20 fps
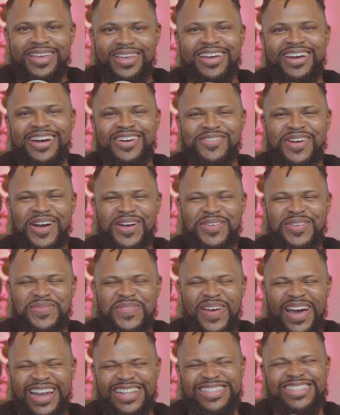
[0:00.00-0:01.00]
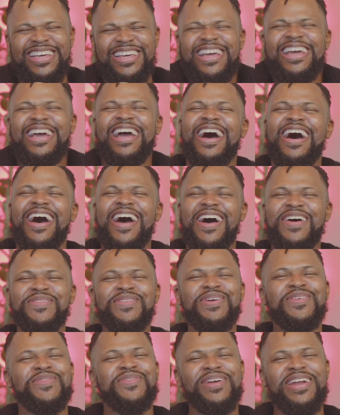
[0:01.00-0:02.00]
of our humanity. I'm
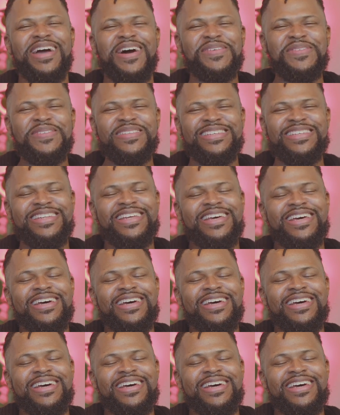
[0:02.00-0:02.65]
Will Hamilton,